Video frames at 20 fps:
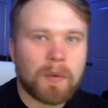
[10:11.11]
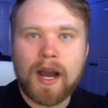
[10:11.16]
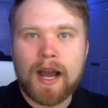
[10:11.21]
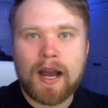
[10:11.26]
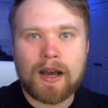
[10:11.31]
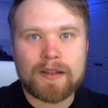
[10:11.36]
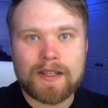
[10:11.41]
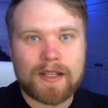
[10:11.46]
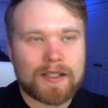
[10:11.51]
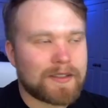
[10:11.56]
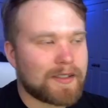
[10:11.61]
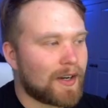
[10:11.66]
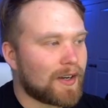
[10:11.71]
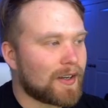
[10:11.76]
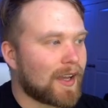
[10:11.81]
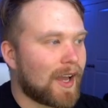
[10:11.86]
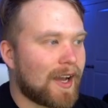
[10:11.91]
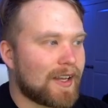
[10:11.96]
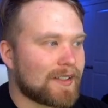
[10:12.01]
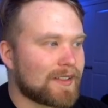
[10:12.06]
wild out
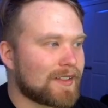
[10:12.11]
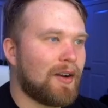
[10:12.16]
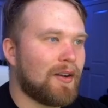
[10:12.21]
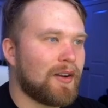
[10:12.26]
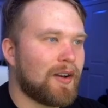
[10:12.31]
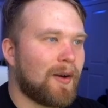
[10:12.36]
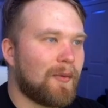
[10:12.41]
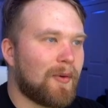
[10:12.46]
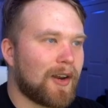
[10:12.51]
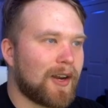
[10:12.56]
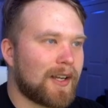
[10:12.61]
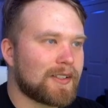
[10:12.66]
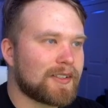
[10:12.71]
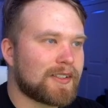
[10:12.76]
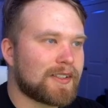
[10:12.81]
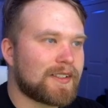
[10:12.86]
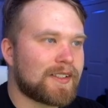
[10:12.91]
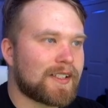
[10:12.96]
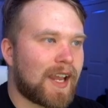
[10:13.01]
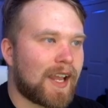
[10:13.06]
there, guys. I don't know what
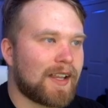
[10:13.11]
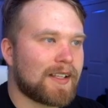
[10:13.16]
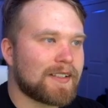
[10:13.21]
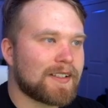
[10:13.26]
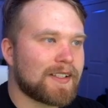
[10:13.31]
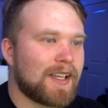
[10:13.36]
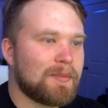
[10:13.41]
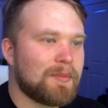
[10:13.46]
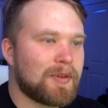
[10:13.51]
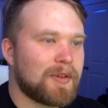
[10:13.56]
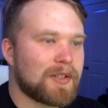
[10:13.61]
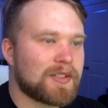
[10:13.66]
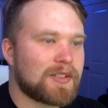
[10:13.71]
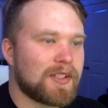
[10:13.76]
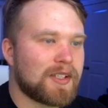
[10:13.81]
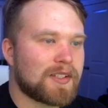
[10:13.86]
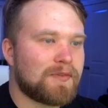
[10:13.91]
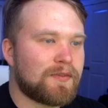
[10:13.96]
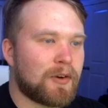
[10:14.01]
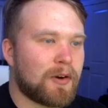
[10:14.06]
else to say. Let's keep
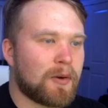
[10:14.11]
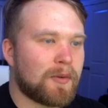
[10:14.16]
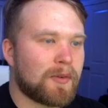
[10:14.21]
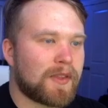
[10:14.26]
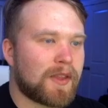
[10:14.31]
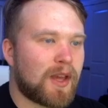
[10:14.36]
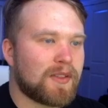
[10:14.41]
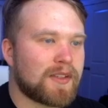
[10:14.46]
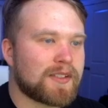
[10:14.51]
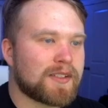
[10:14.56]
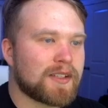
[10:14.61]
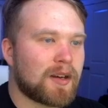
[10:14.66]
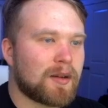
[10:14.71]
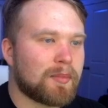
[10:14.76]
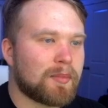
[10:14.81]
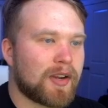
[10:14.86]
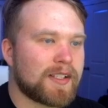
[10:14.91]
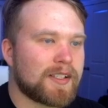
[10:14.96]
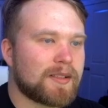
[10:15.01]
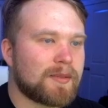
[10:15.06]
pushing this forward, though. This is going
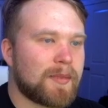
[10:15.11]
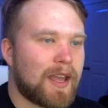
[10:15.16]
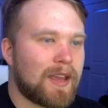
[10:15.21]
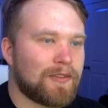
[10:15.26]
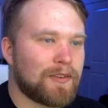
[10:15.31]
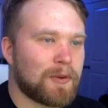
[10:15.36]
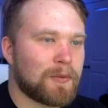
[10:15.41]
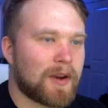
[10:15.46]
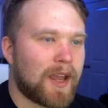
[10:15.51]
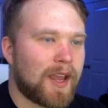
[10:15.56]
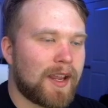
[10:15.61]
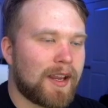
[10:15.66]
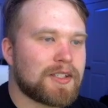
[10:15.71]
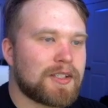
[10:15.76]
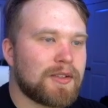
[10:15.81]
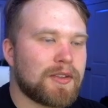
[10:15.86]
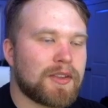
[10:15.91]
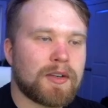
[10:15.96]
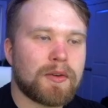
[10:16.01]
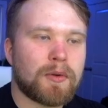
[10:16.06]
to bring some heavy rain
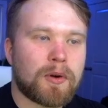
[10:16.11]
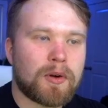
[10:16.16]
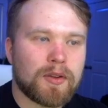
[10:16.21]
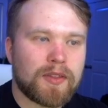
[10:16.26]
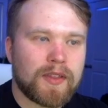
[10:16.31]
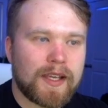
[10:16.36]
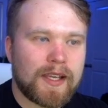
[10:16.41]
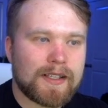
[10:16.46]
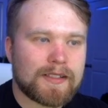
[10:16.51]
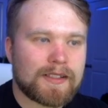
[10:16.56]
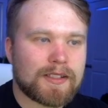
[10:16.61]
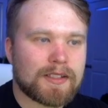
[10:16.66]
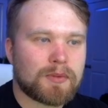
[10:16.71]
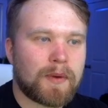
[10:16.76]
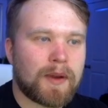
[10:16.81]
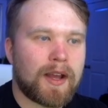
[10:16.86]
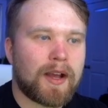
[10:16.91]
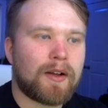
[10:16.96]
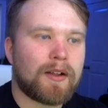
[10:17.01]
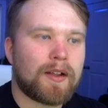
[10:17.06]
to the northeast as
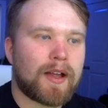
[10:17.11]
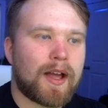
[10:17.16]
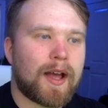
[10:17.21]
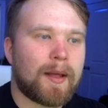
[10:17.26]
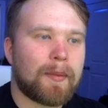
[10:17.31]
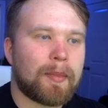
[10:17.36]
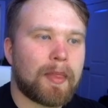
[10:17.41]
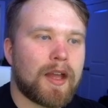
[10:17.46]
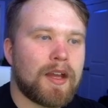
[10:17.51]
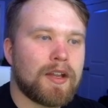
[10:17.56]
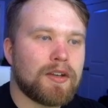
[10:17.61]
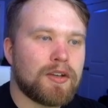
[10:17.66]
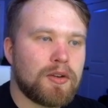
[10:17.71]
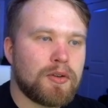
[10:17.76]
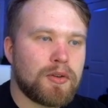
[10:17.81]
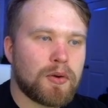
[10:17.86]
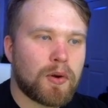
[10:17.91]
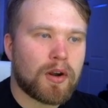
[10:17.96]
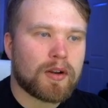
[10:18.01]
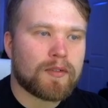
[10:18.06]
well. New
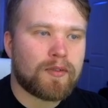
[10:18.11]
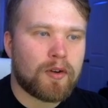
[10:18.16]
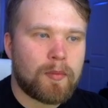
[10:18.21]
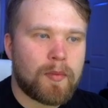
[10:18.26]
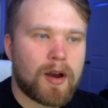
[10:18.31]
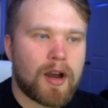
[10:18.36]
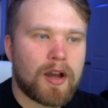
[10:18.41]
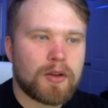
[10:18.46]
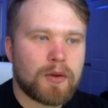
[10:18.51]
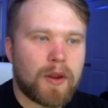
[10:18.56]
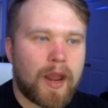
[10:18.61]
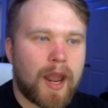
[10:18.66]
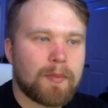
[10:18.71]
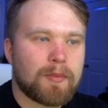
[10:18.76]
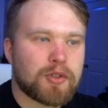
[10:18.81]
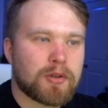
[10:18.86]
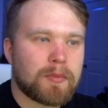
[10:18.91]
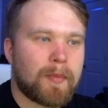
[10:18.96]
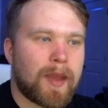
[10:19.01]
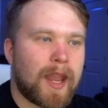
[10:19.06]
York, Vermont, New
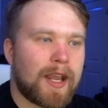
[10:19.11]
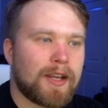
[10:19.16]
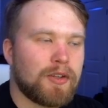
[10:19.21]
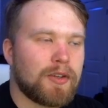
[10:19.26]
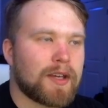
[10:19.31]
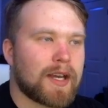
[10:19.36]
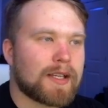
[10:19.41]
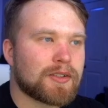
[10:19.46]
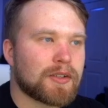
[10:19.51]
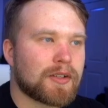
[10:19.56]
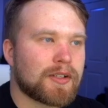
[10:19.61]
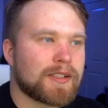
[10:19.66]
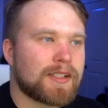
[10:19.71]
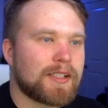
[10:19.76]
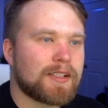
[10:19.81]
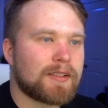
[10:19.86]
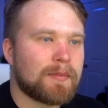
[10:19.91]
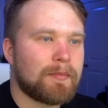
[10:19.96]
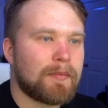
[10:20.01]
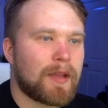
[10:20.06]
Hampshire, Maine. You guys are going to
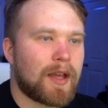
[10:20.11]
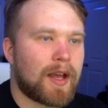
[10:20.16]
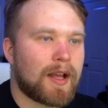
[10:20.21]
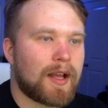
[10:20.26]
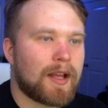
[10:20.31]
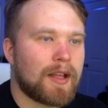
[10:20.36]
see some